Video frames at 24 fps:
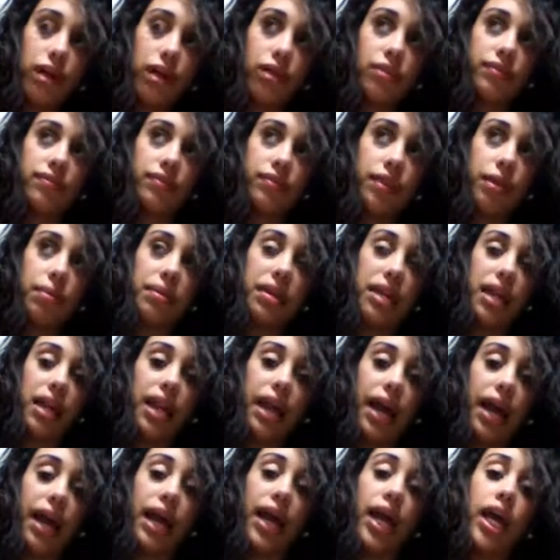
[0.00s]
Well, I mean,
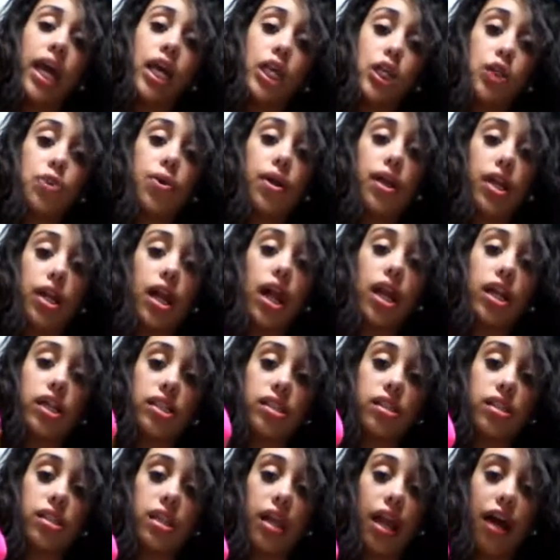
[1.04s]
not lie.
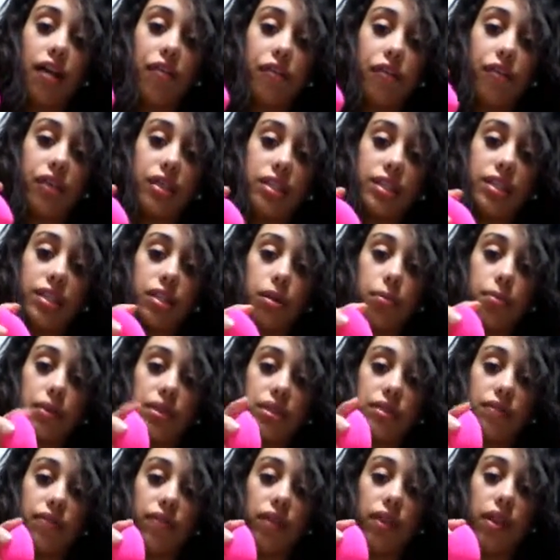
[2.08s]
$20 is a lot for this little
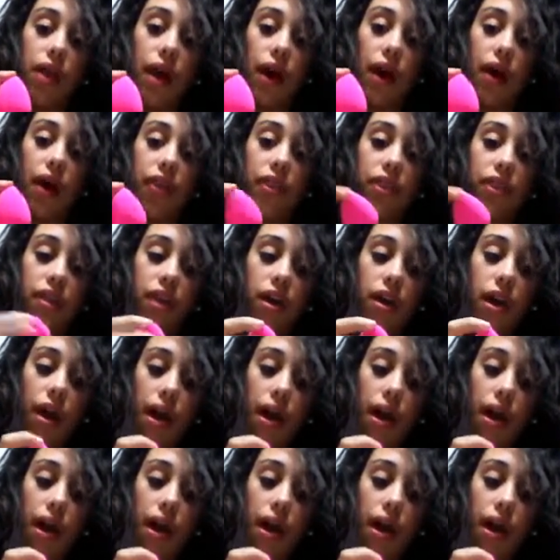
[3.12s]
piece of cloth.